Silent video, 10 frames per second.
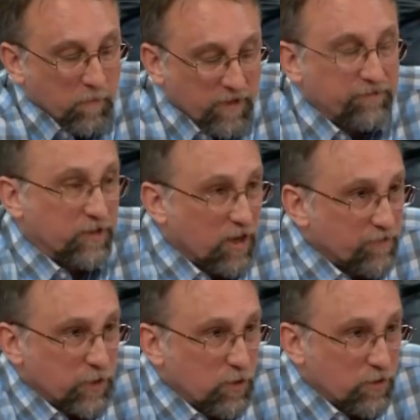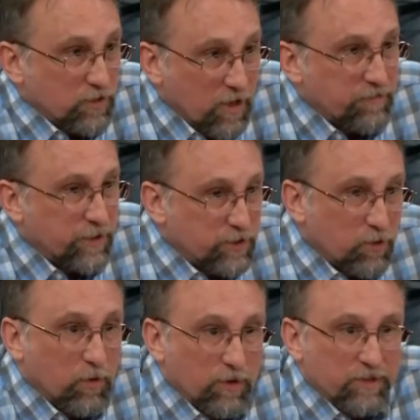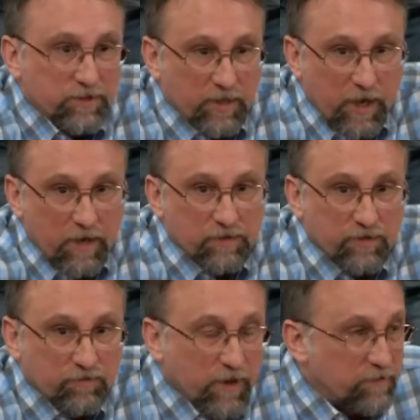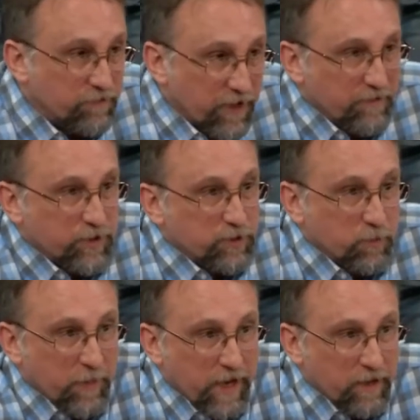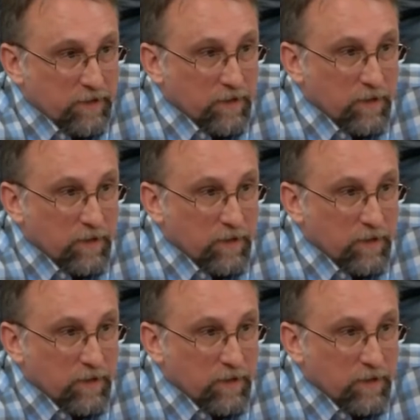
if the governor's order stands and flavors are banned,